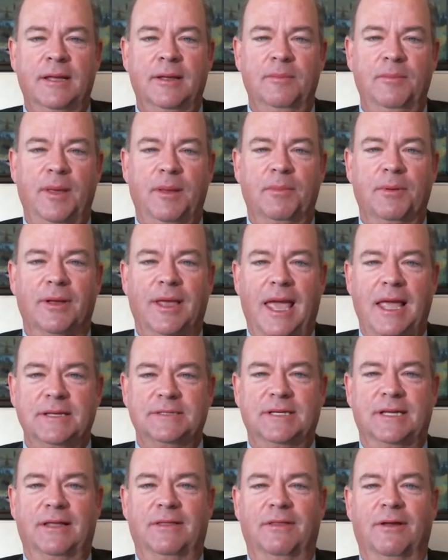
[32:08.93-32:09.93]
people
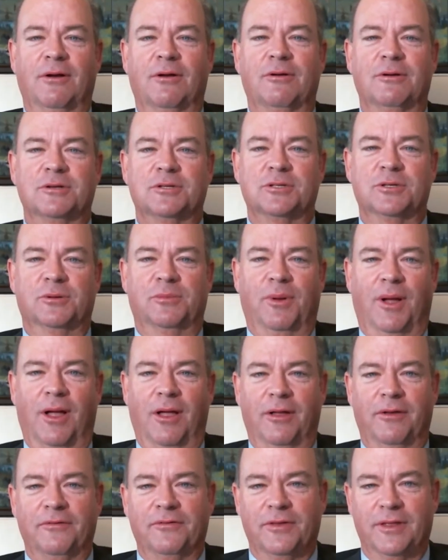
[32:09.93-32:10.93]
gazing in their crystal
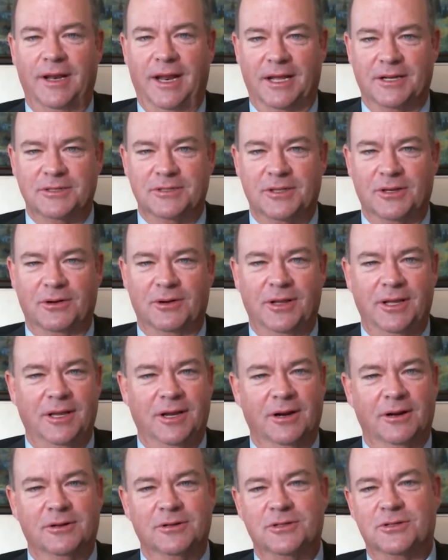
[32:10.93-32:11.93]
ball for the next 30
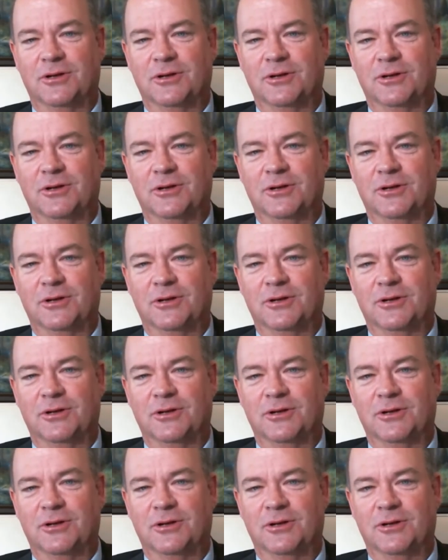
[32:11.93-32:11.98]
years,